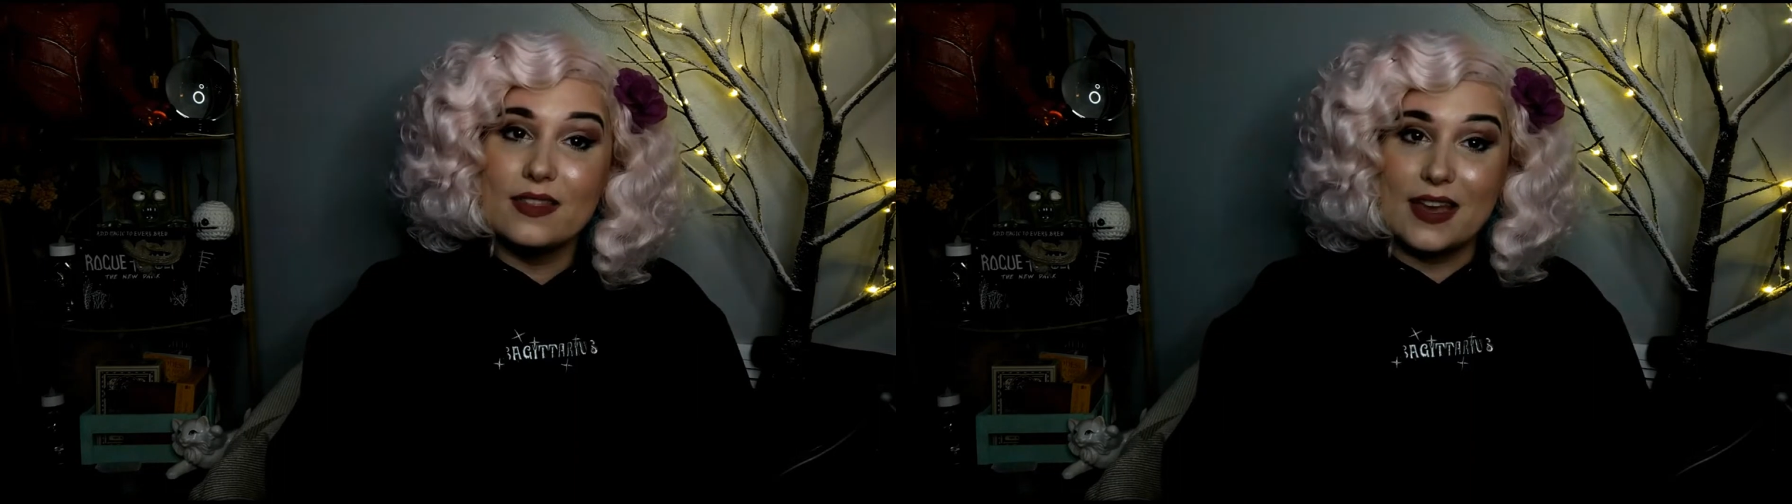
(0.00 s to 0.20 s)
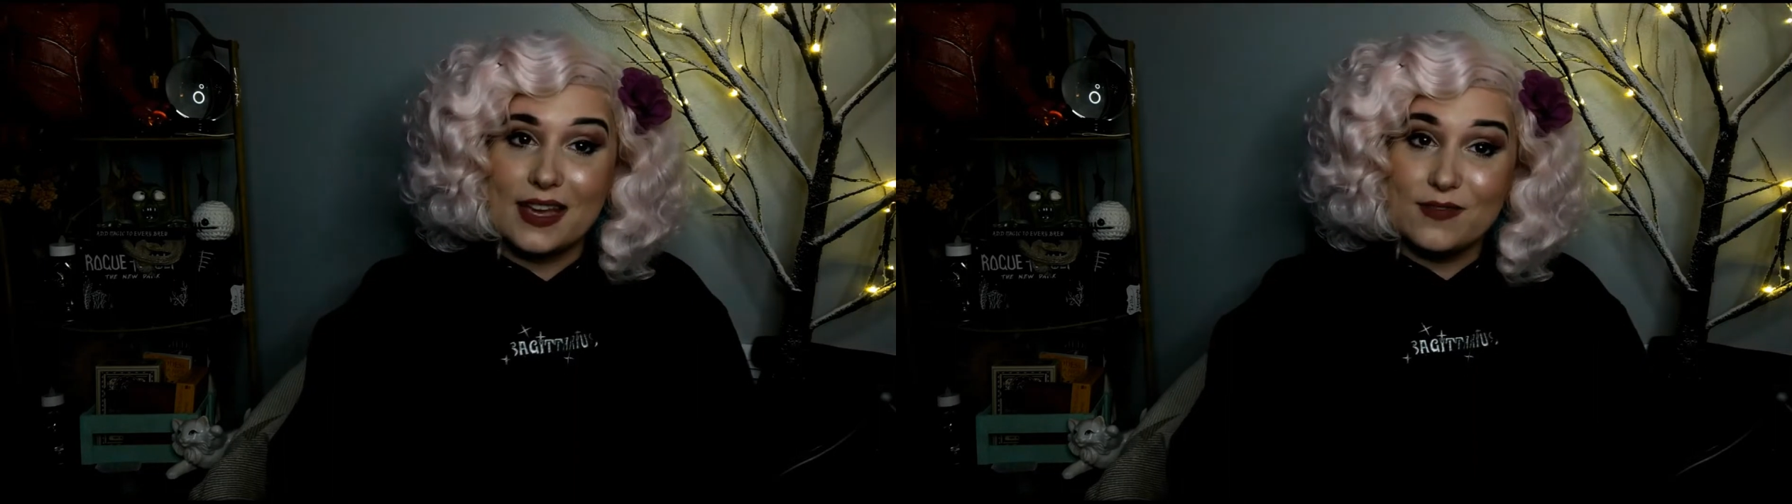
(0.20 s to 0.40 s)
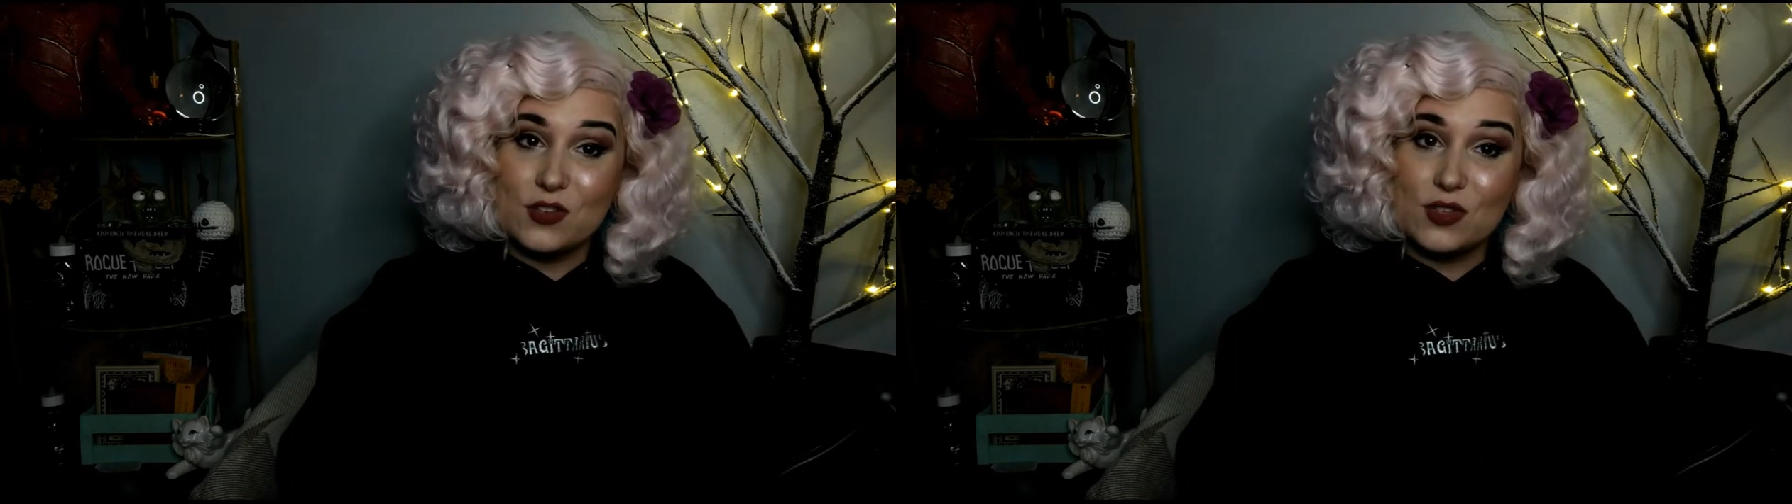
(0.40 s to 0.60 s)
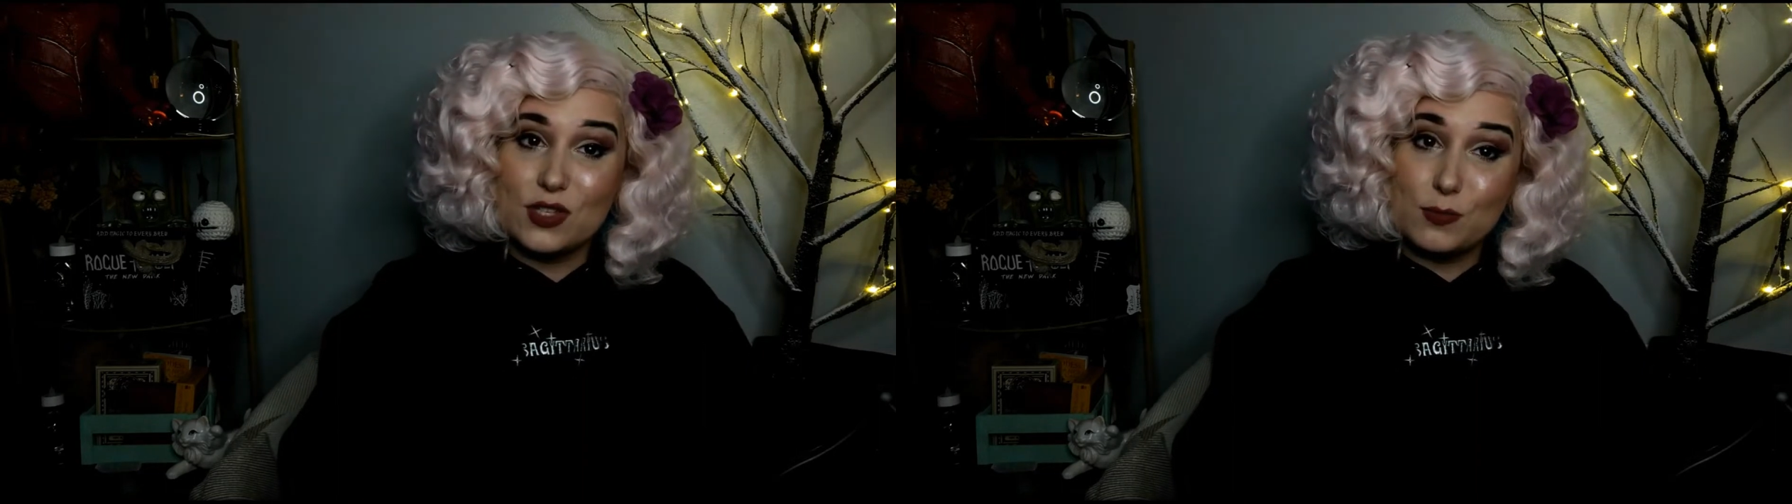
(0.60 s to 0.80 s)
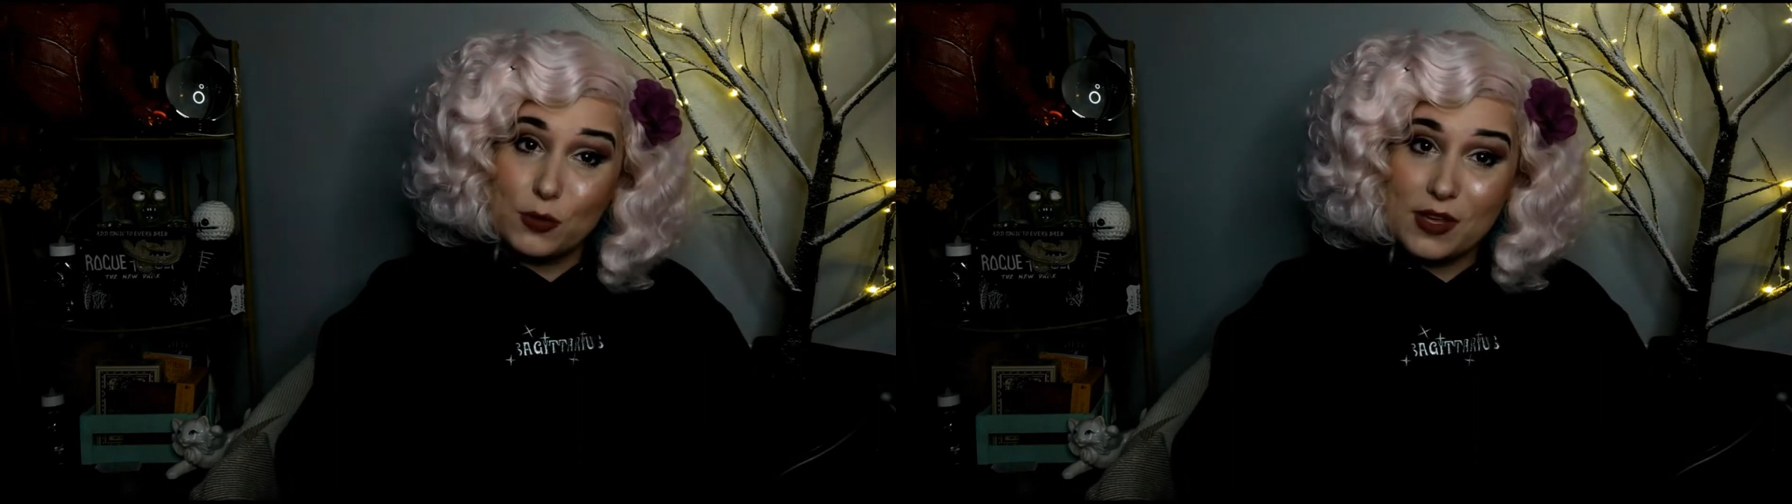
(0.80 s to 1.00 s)
that gives you
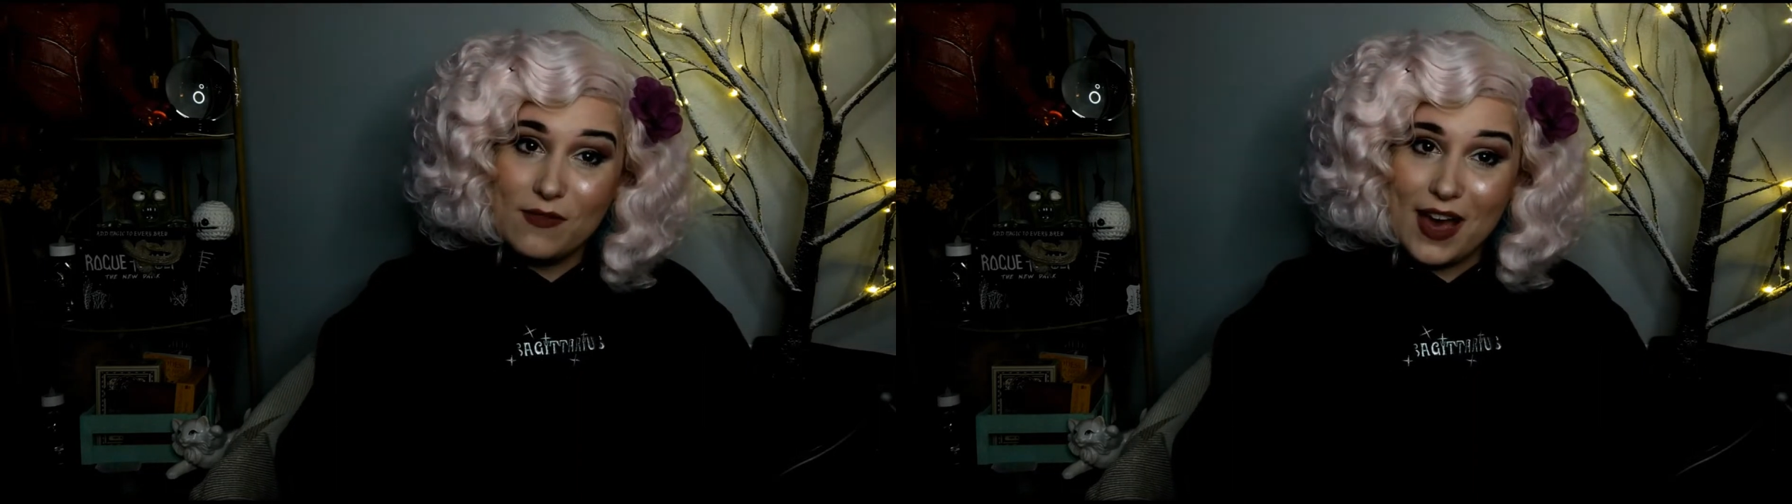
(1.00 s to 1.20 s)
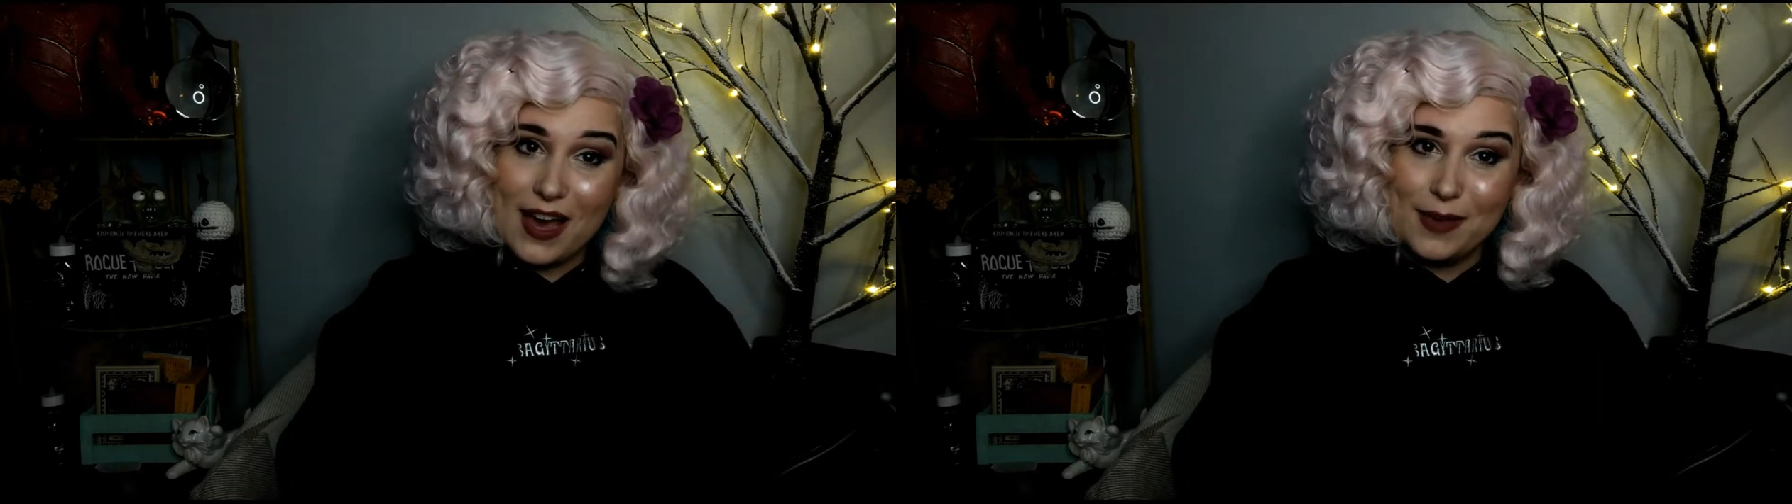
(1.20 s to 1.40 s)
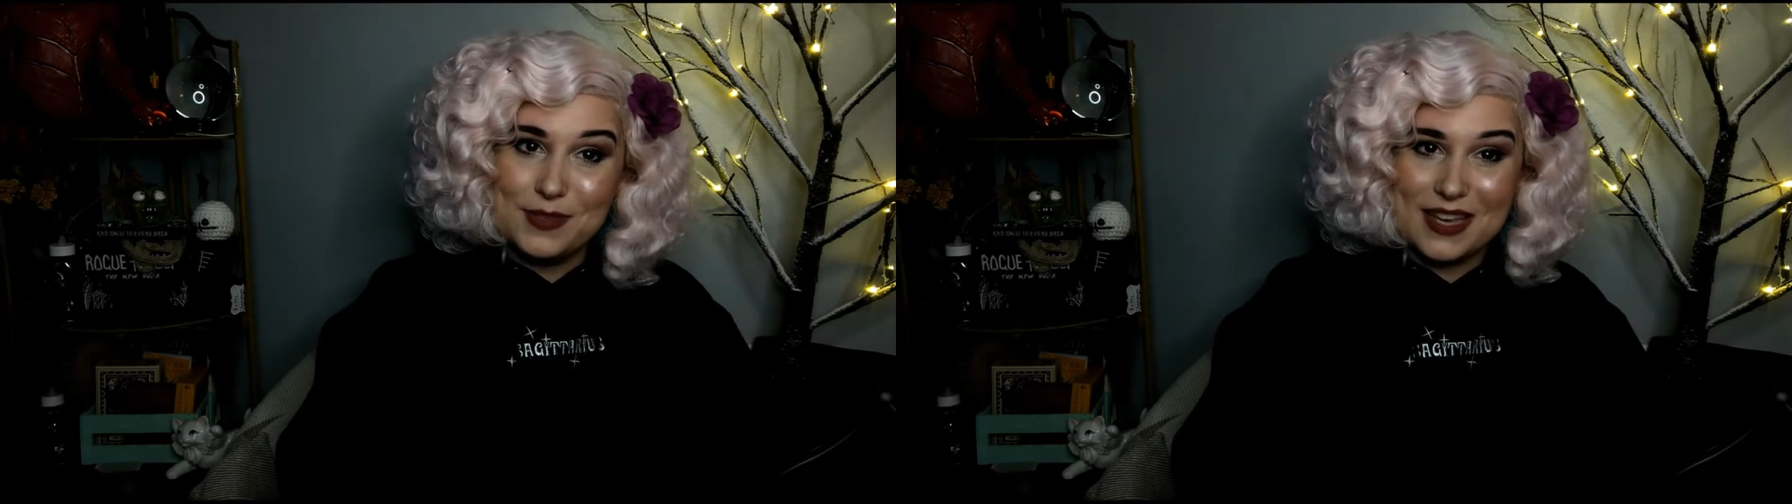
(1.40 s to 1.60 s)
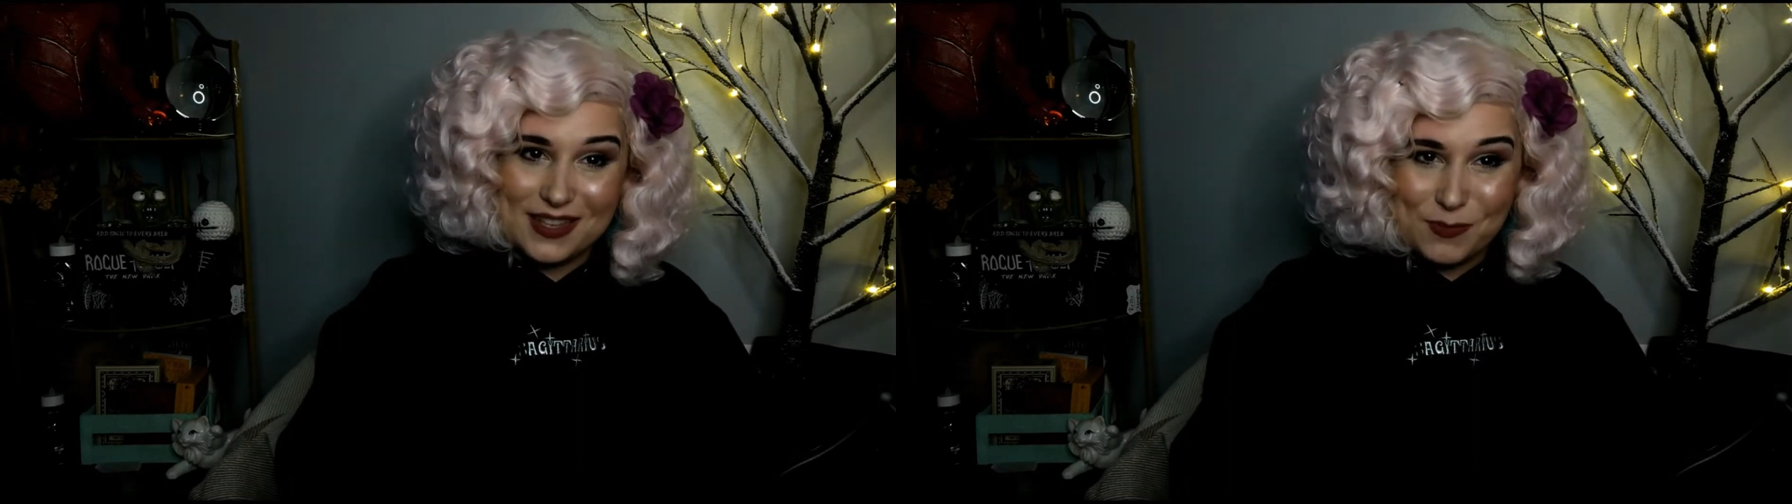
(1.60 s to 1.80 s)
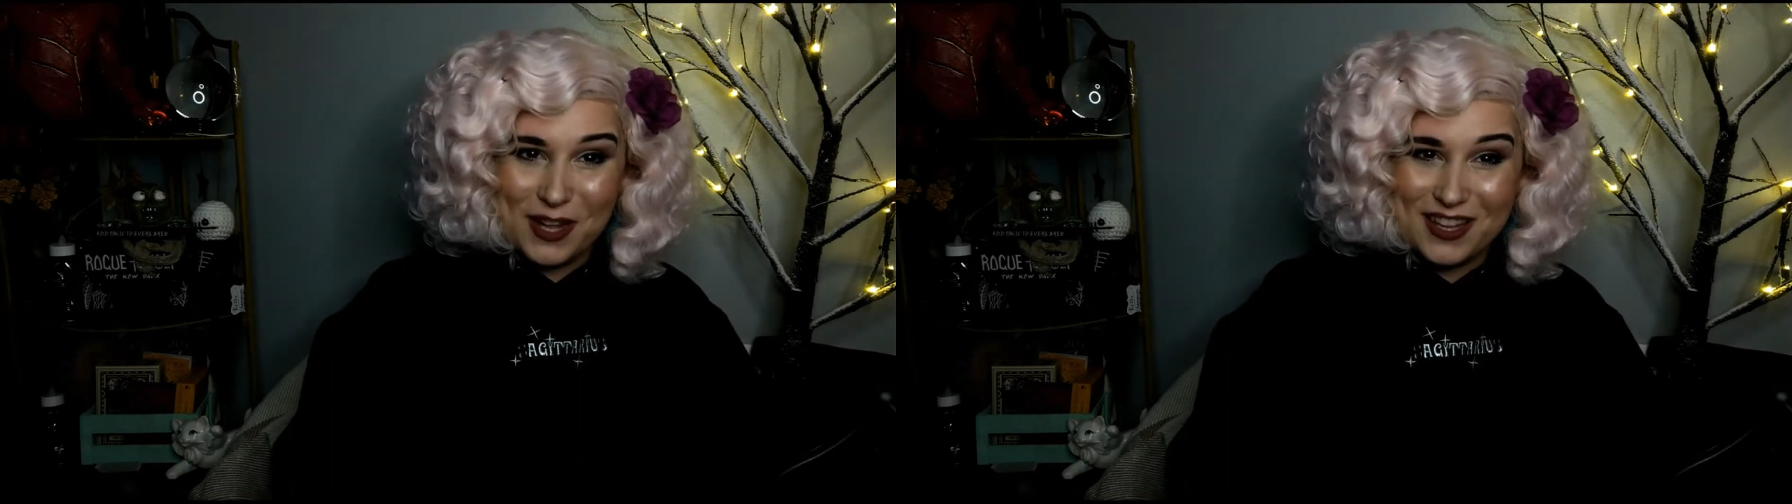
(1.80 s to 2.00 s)
spooky vibes
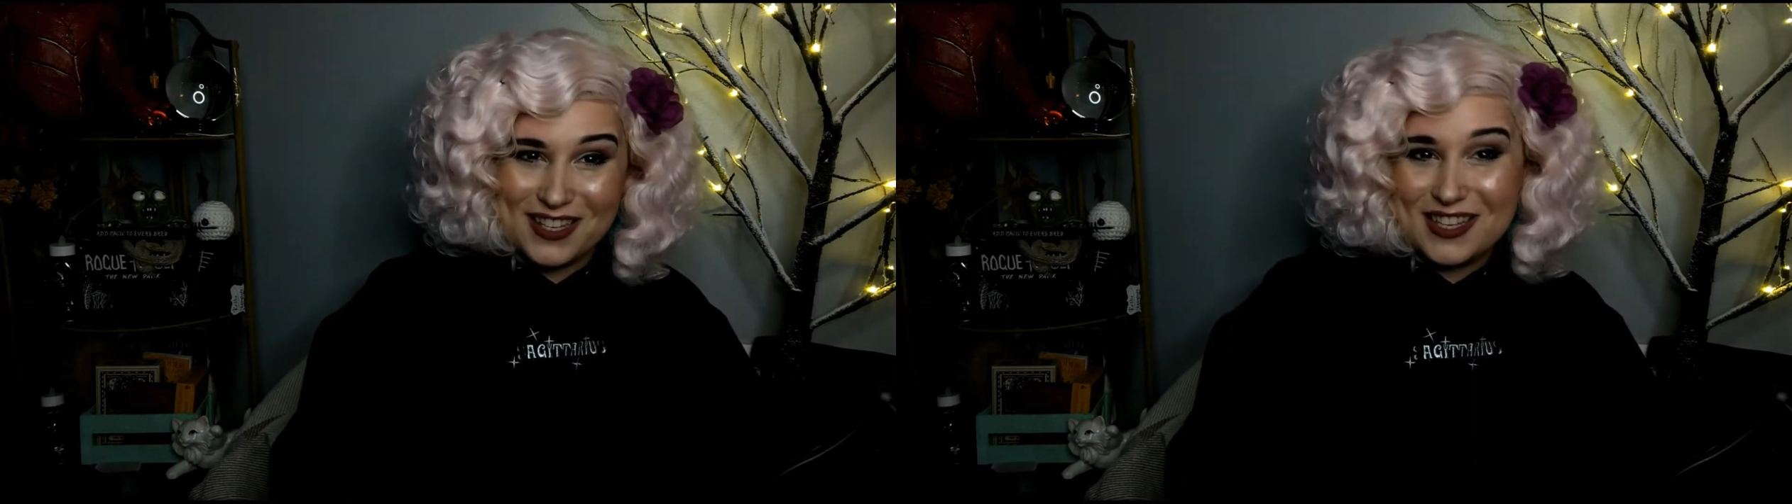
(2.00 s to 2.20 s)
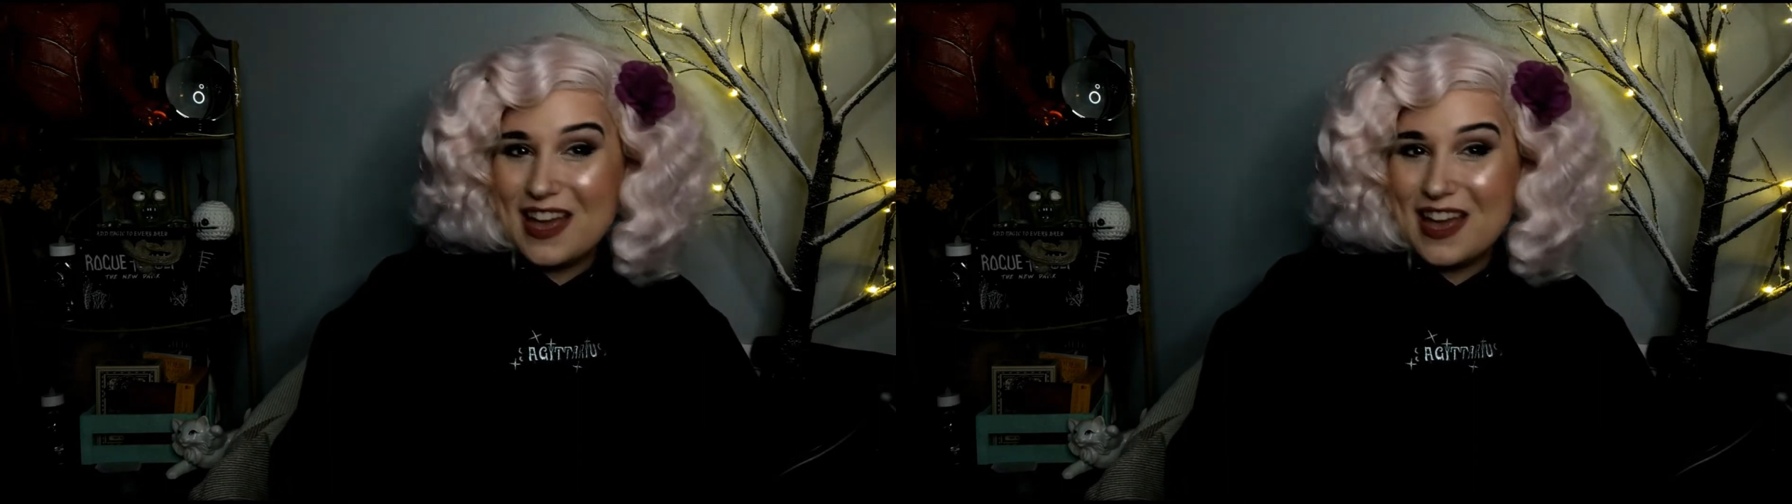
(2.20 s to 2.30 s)
as well as